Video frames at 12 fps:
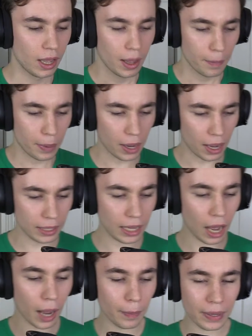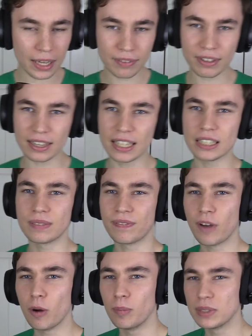But yeah, I believe that this
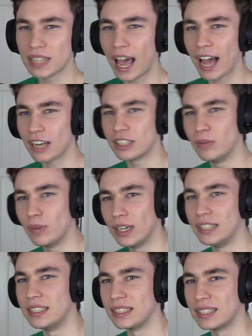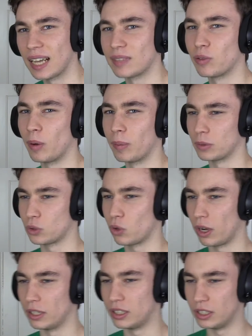film was actually really successful and was
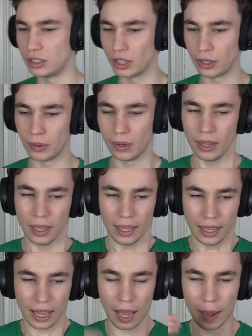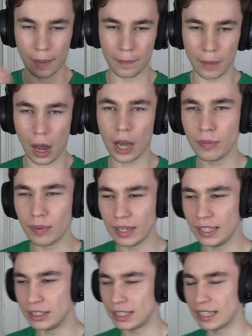trying to do. I
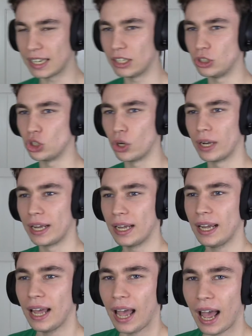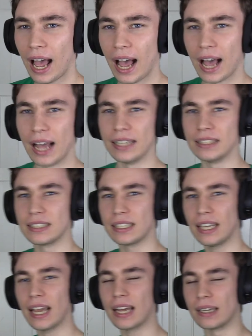really did enjoy it. And
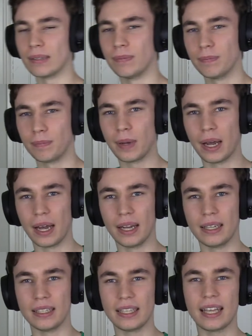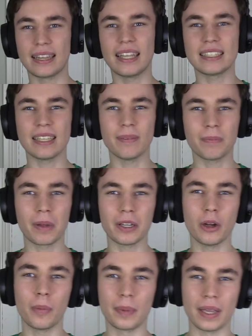yeah, but yeah, this might
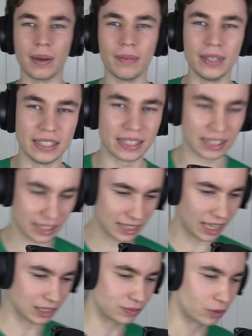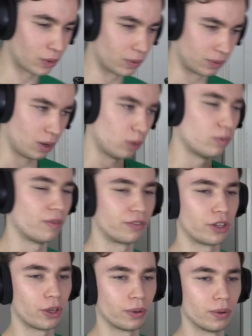not be a really successful
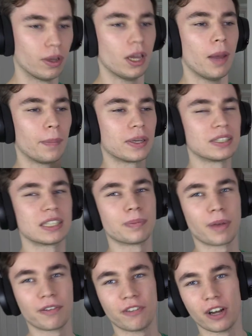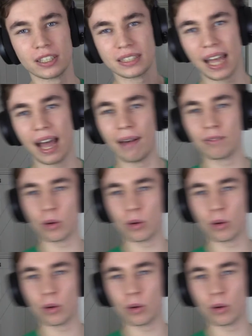review because it's my first ever